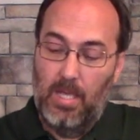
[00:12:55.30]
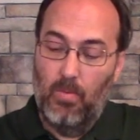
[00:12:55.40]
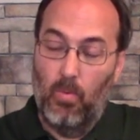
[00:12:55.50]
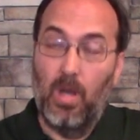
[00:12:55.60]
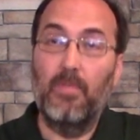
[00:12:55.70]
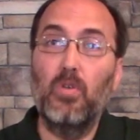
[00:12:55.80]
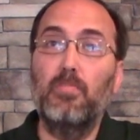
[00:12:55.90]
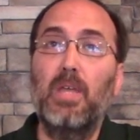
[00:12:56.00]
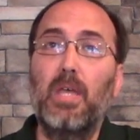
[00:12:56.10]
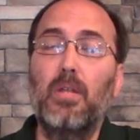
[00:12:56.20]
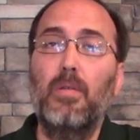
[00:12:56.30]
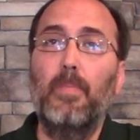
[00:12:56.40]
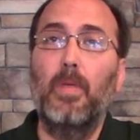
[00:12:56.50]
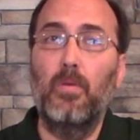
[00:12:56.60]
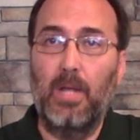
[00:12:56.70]
One of those men
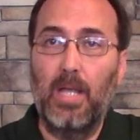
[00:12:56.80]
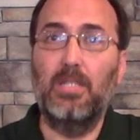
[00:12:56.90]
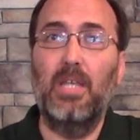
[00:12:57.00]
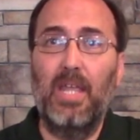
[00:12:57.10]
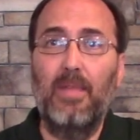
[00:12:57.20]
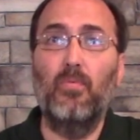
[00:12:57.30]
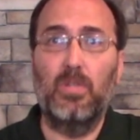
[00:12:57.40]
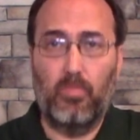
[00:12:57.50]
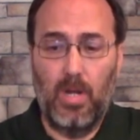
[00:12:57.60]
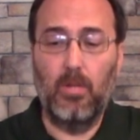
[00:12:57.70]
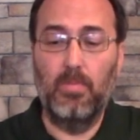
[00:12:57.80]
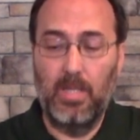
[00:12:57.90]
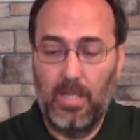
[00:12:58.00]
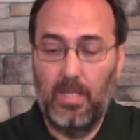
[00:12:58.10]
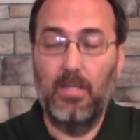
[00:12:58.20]
who got saved was
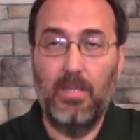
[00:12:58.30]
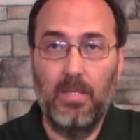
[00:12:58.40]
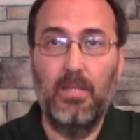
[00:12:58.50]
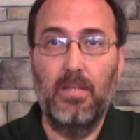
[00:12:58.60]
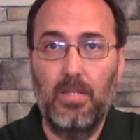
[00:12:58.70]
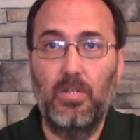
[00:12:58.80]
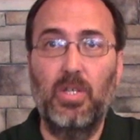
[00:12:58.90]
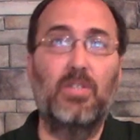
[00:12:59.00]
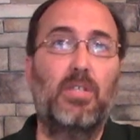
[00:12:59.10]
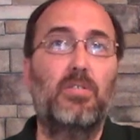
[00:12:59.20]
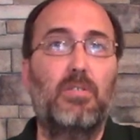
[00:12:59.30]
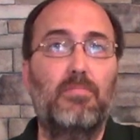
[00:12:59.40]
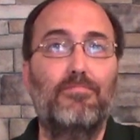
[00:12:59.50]
probably Justice.